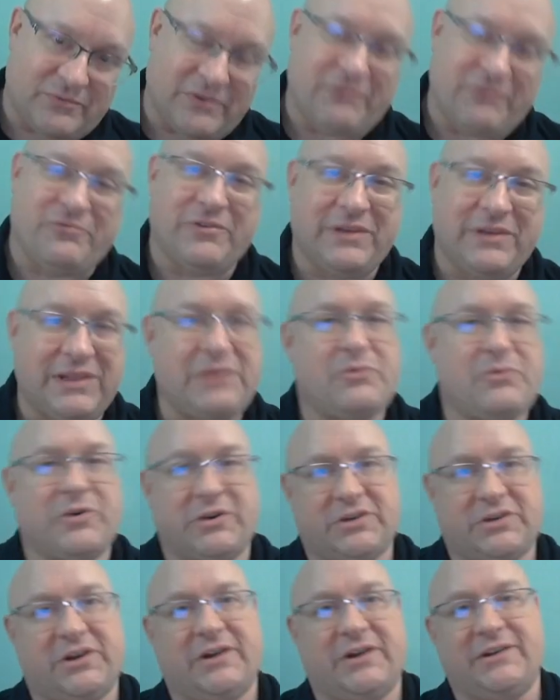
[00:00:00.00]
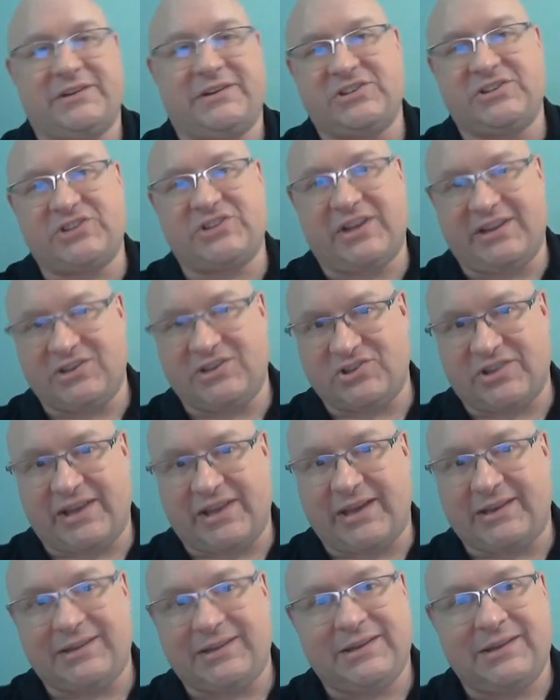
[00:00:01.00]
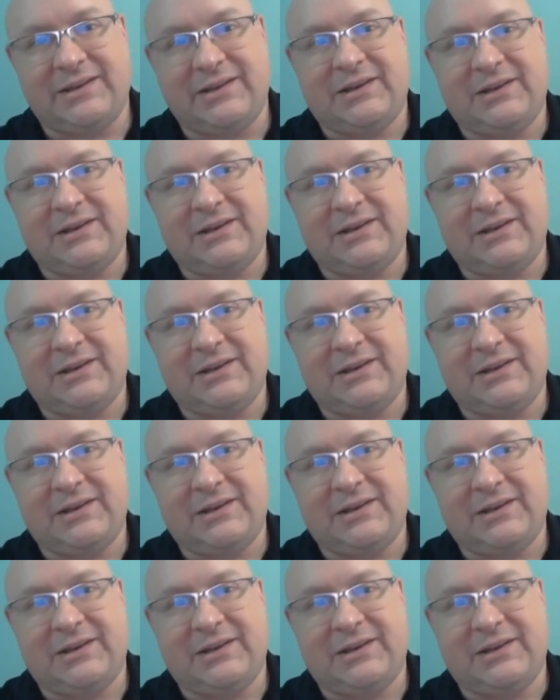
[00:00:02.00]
We've really worked hard to change that.